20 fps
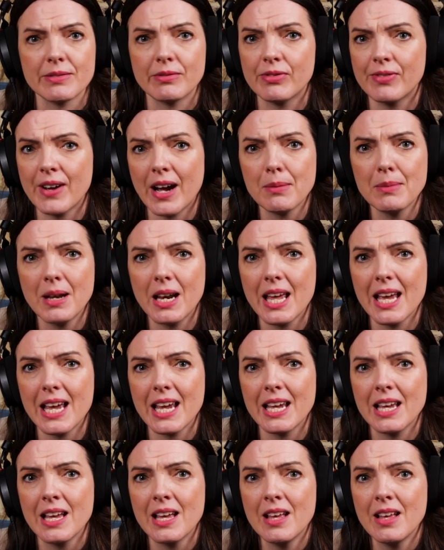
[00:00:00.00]
and
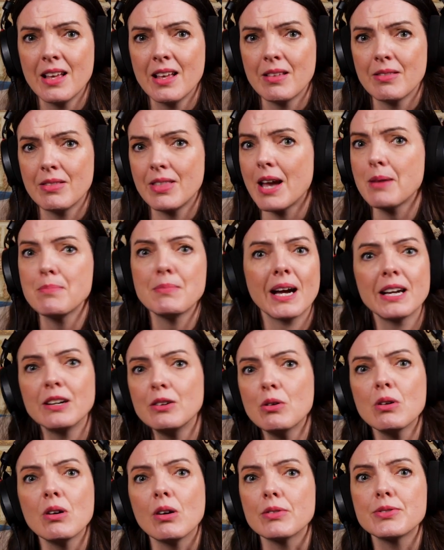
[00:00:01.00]
family, they might
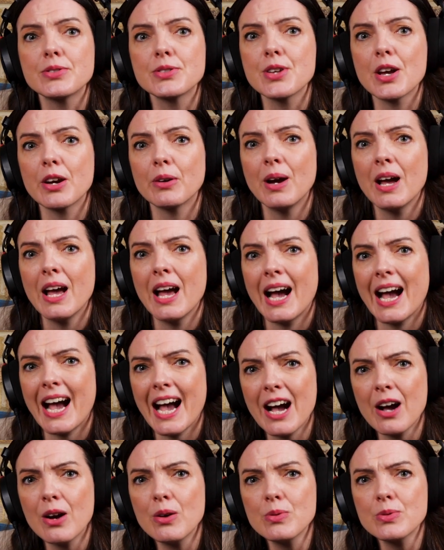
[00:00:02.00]
not. So,
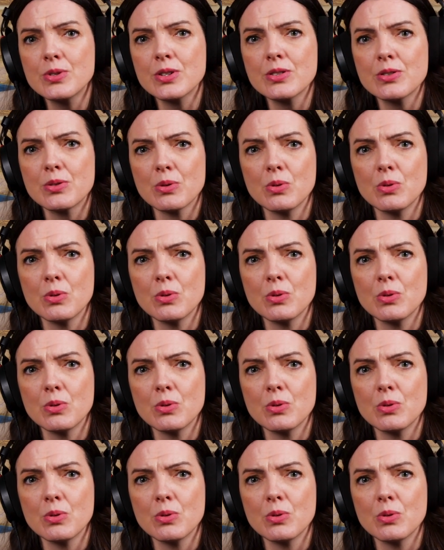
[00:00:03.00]
how does